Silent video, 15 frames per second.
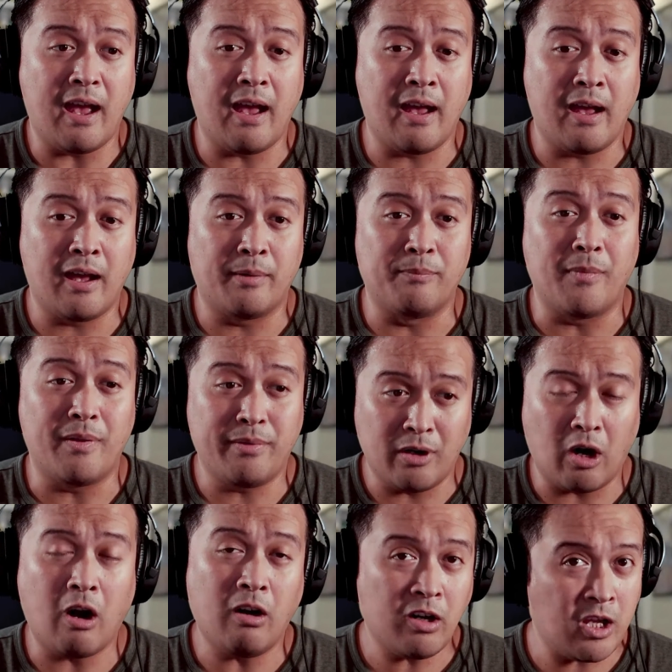Um,
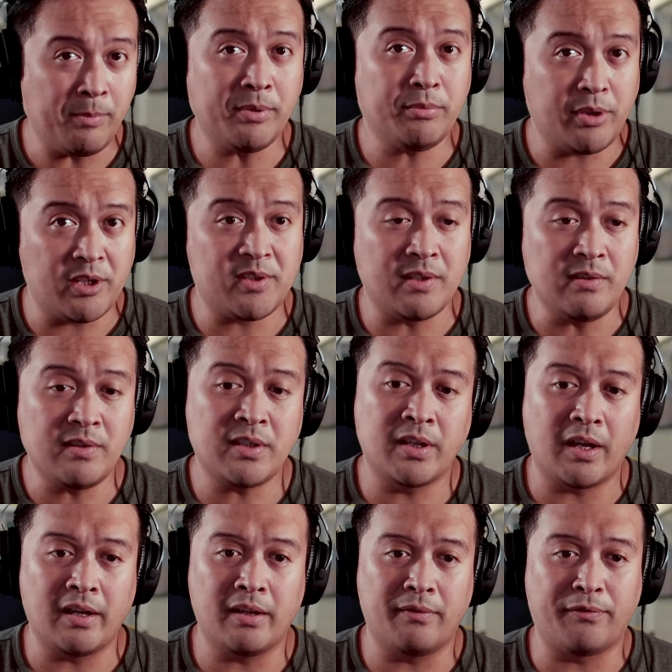there are a couple of
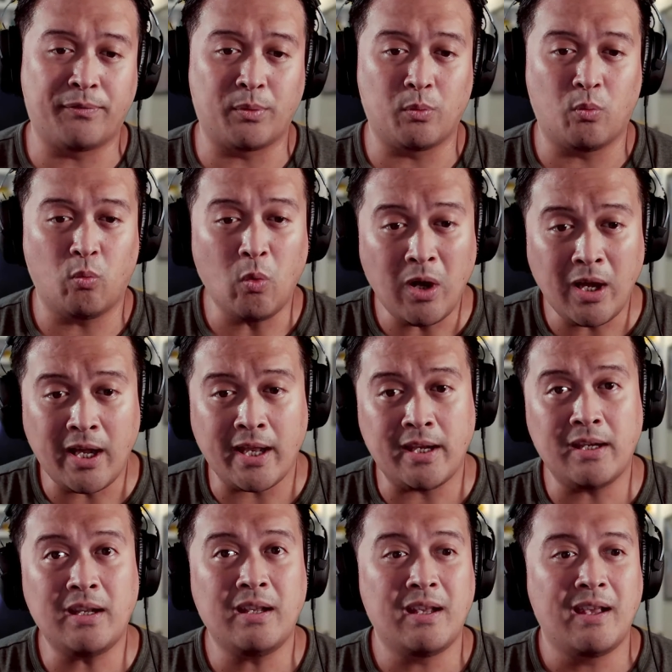reasons. Uh, for
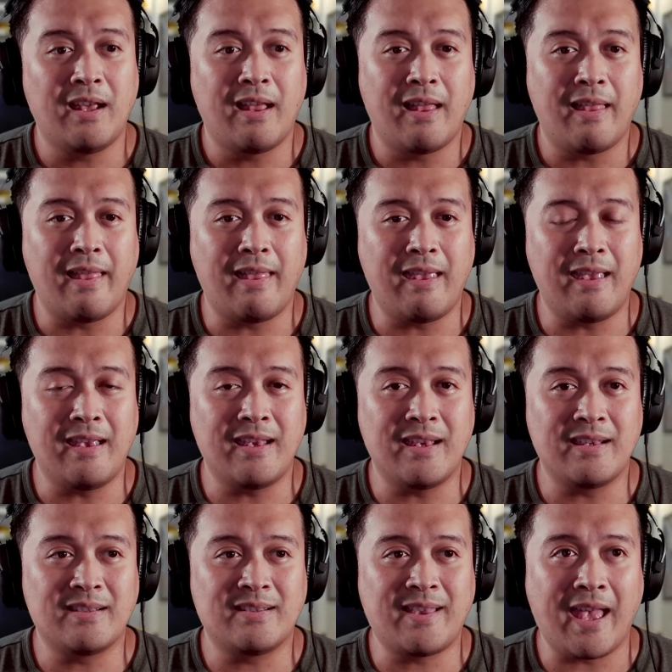one,
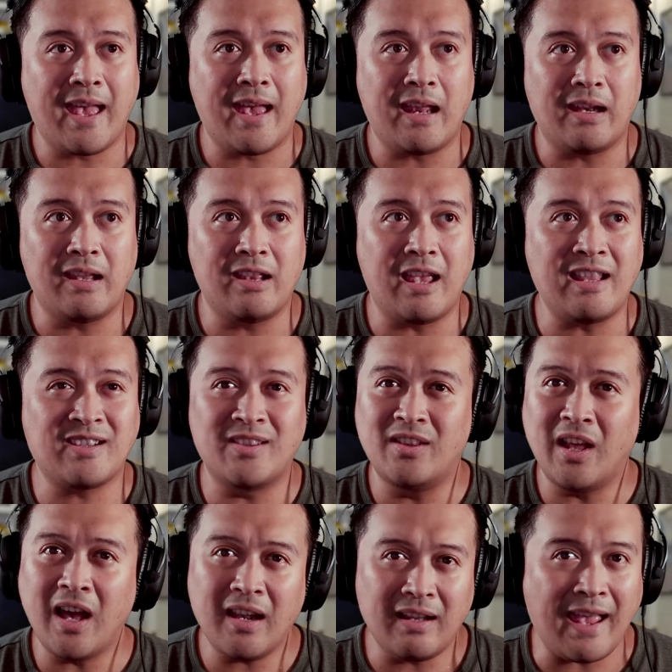is that it's
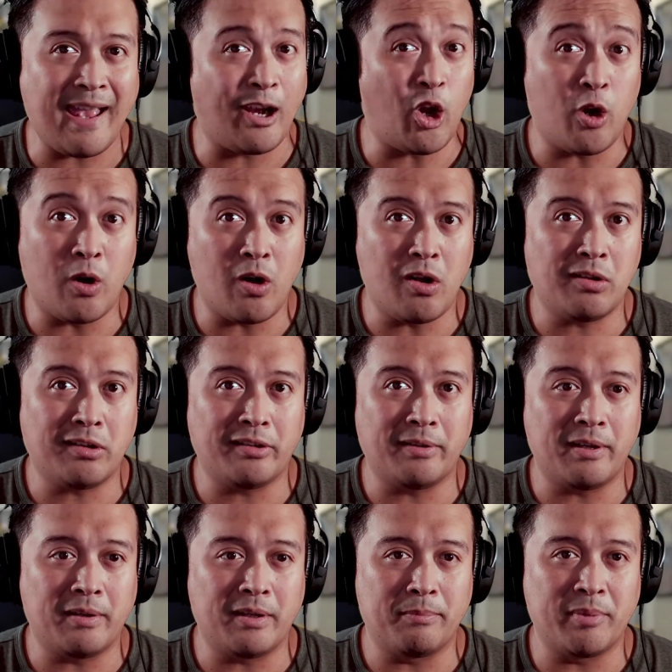not at all
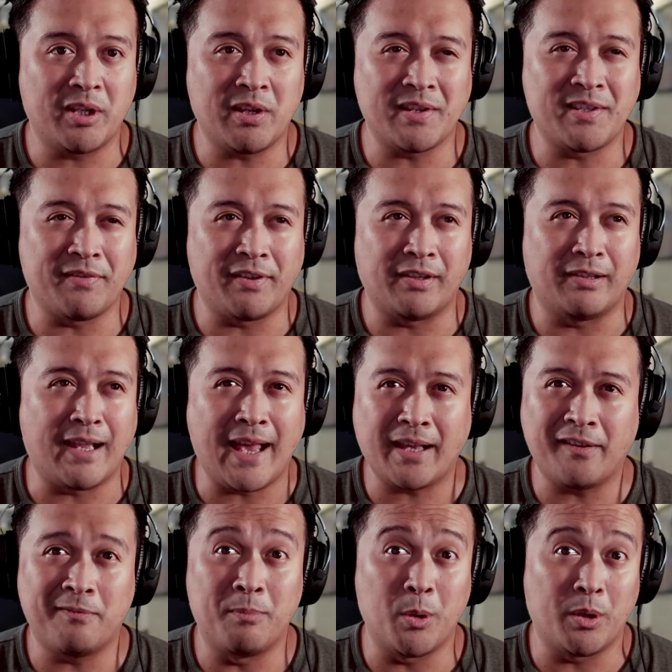uh, because of a
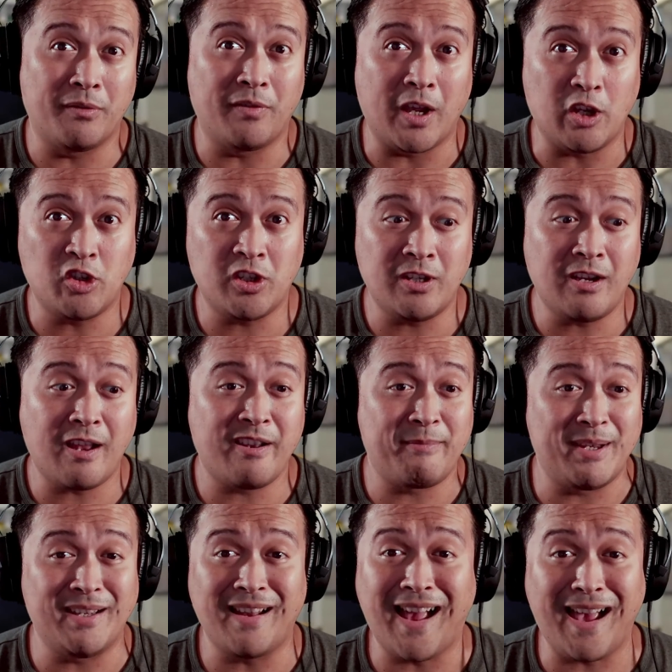lack of motivation. I
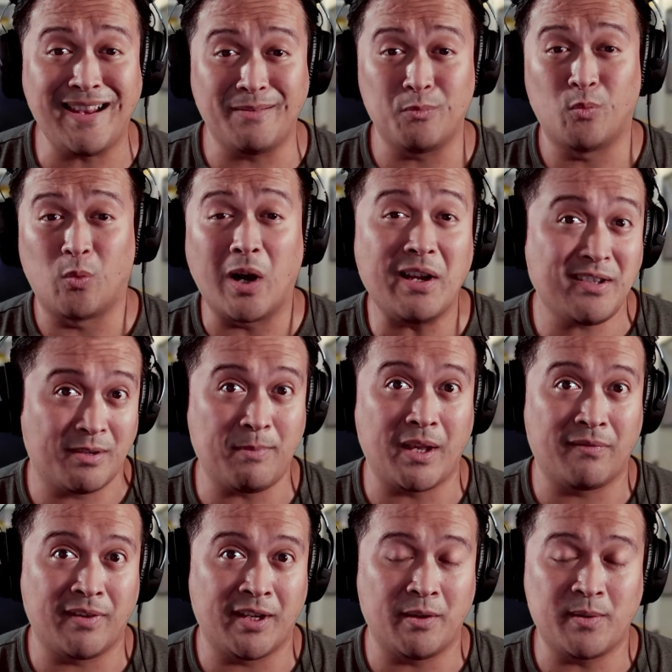mean, I want to
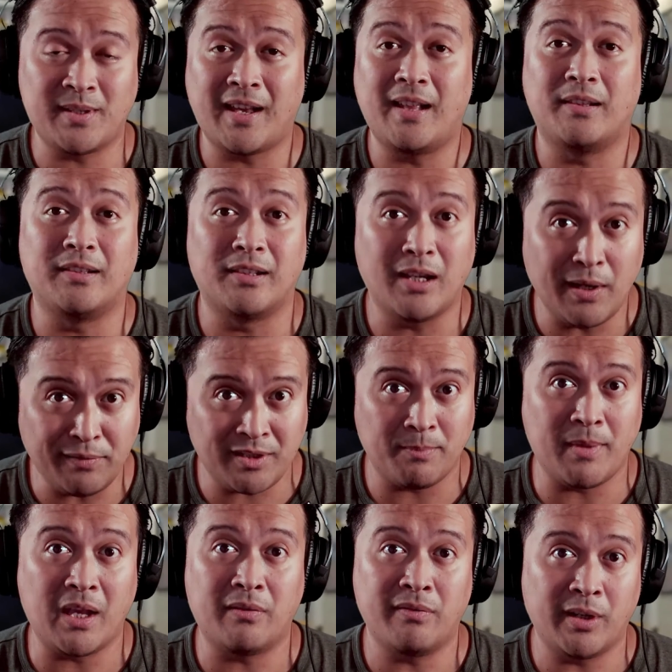make videos. I love to
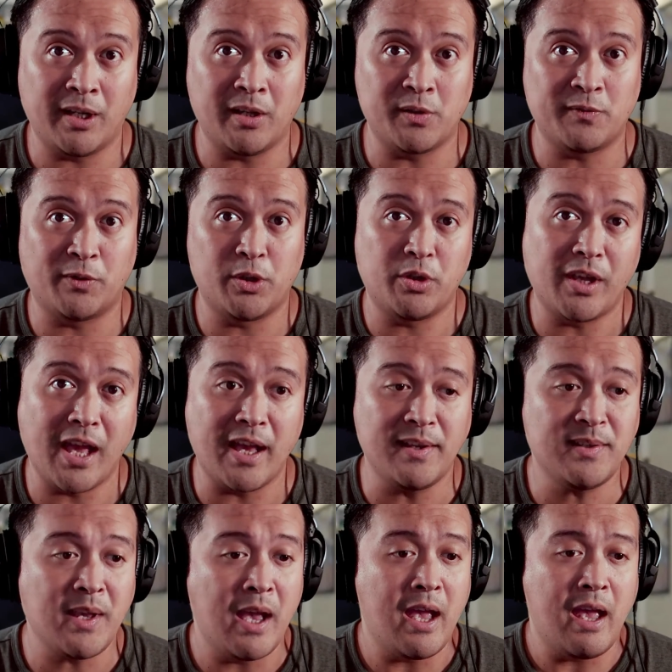make videos for you
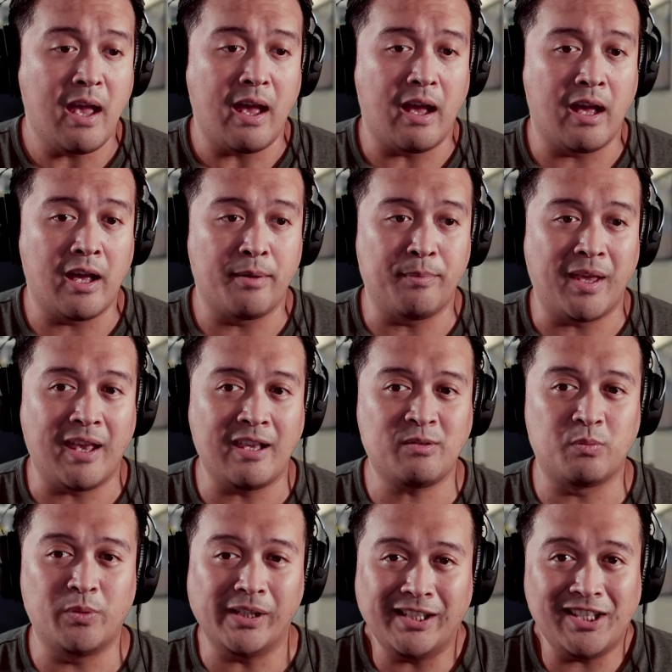guys. Um,
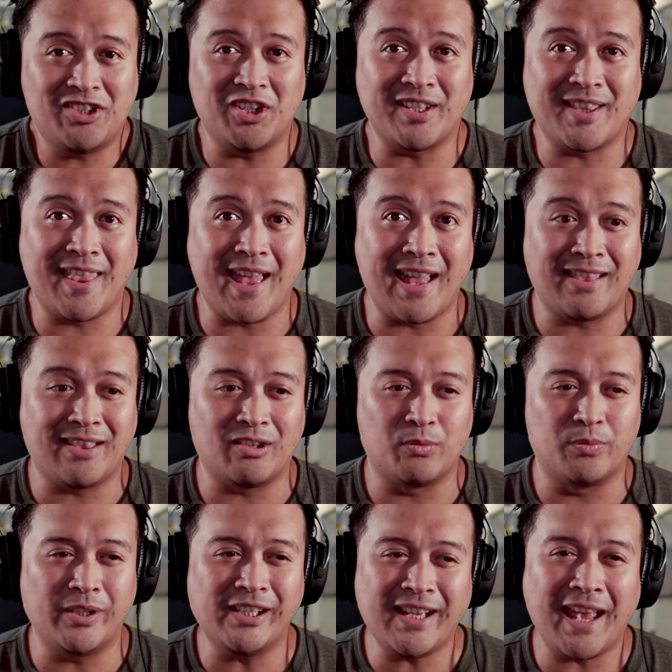it's really just that there
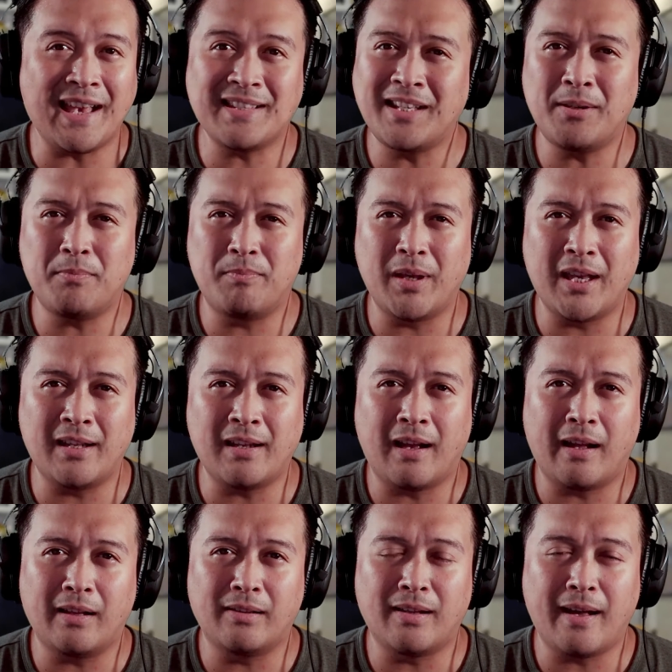really hasn't been
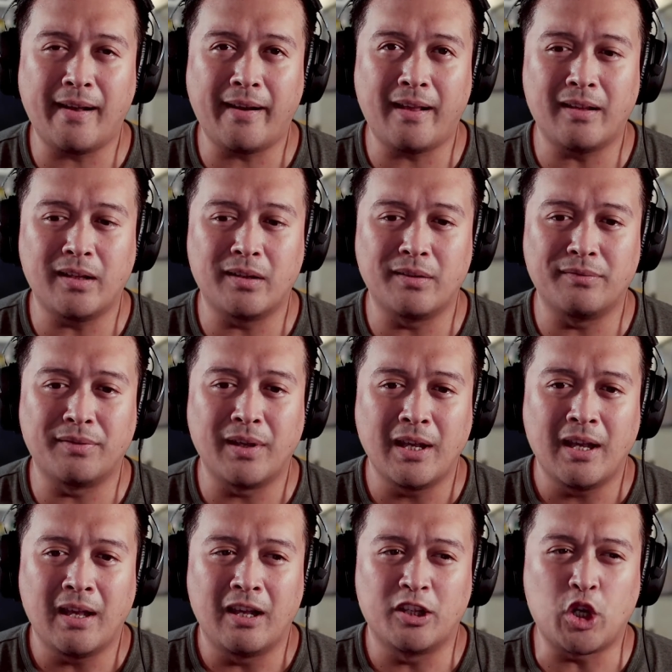a lot of
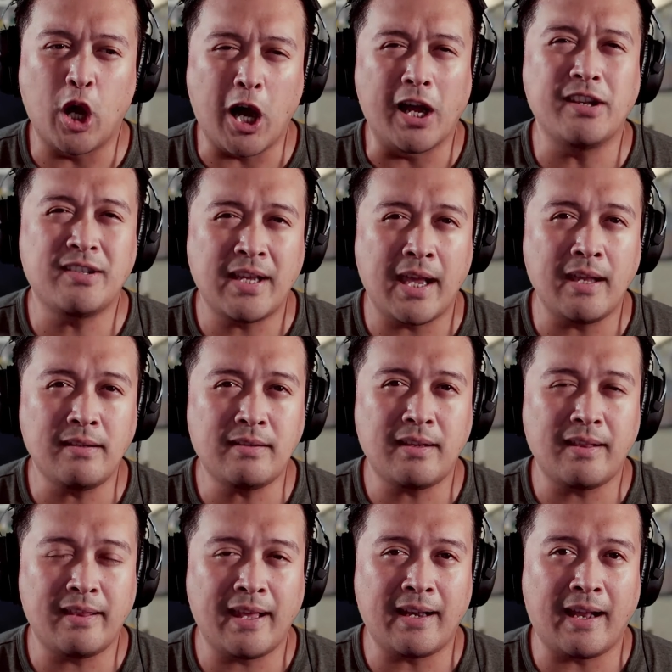content
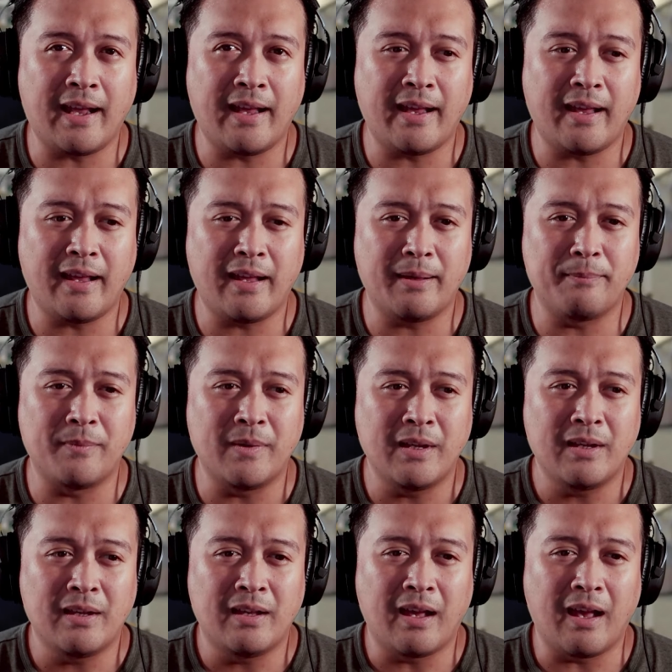that I, um,
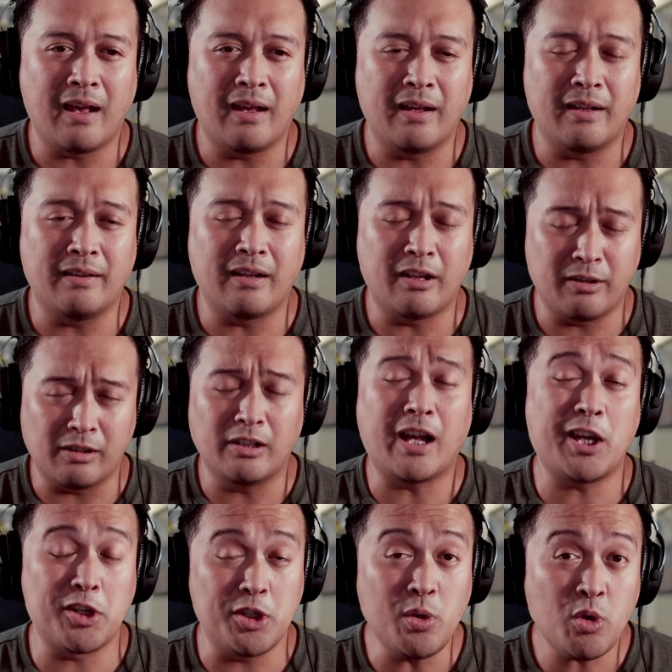uh, a
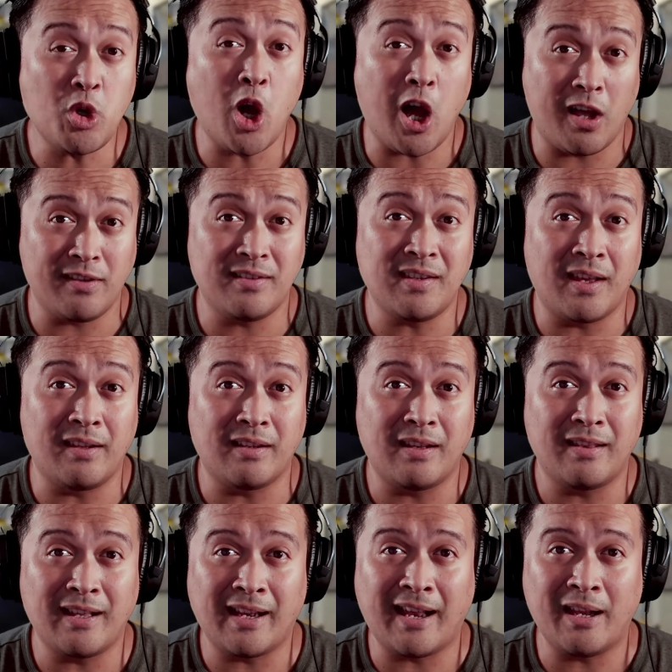lot of new content
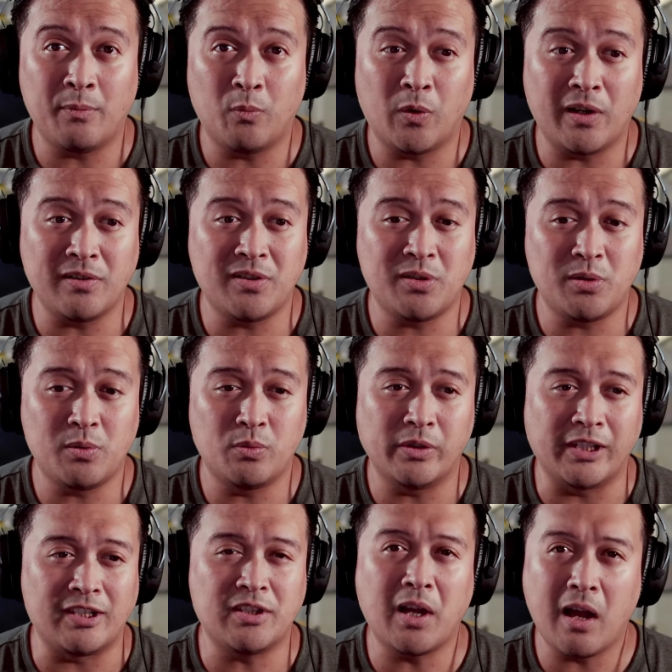that I'd want to
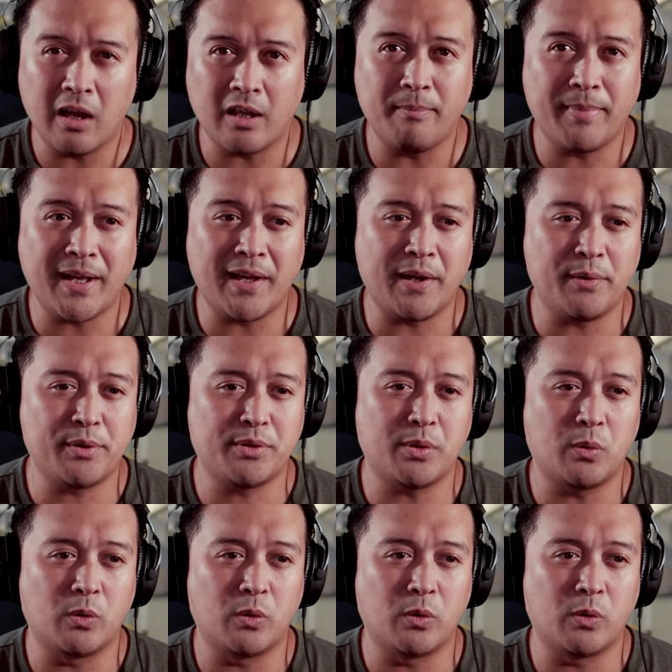really talk about